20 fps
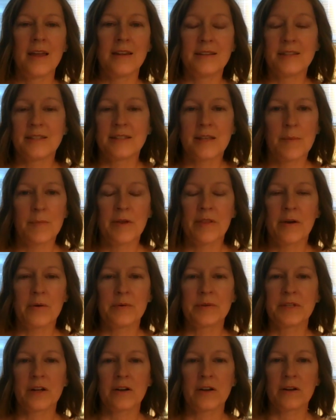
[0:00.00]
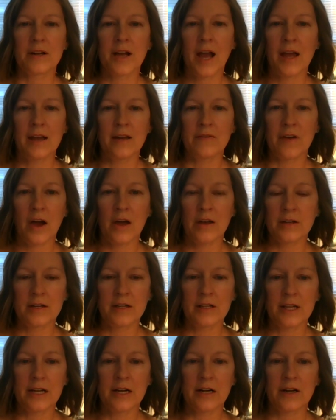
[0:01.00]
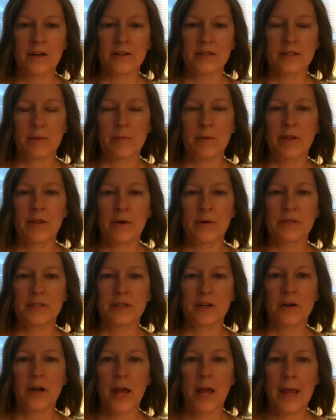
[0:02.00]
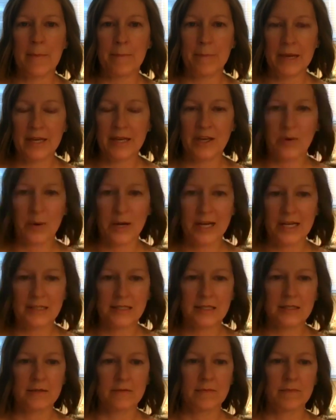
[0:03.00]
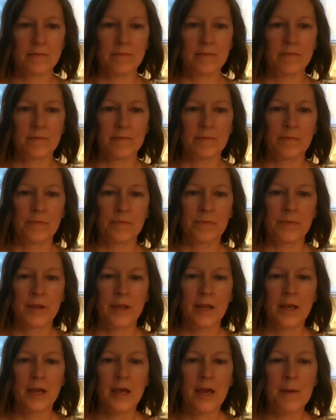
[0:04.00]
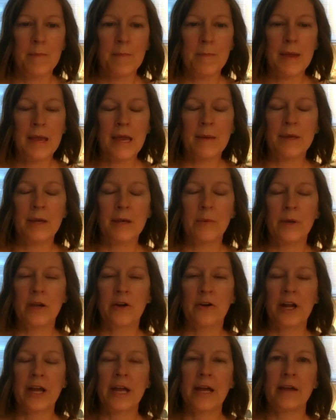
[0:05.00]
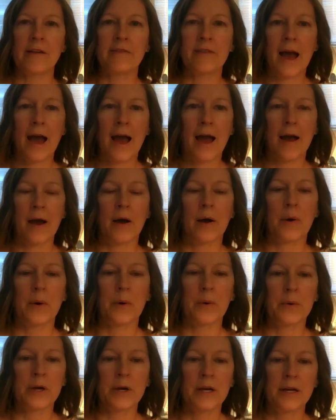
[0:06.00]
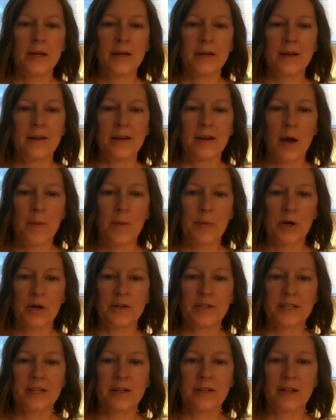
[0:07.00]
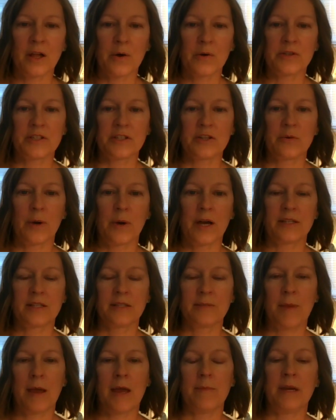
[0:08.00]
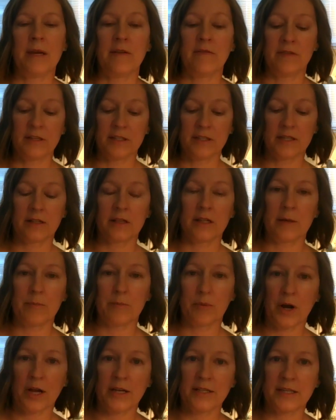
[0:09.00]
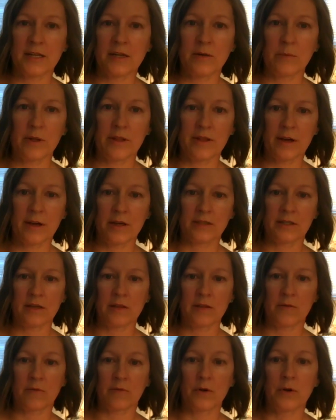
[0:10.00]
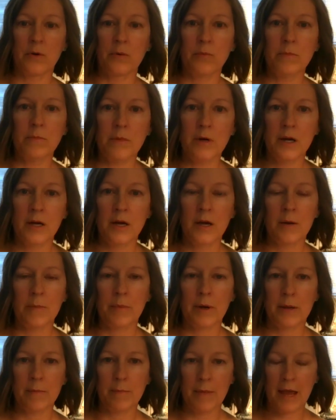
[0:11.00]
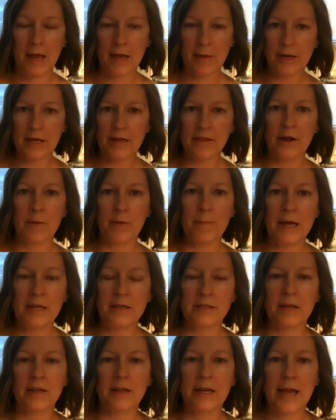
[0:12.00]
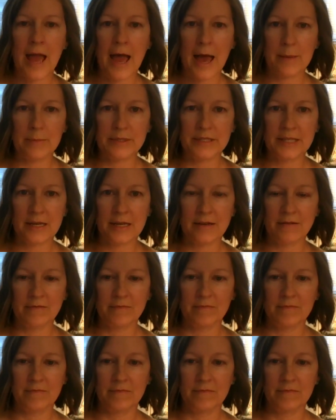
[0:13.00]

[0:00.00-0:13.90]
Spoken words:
And some of those are kind of unclear. Some of those are ambiguous. Maybe we grieve how a person close to us may be physically present with us in the room, but maybe they're mentally absent.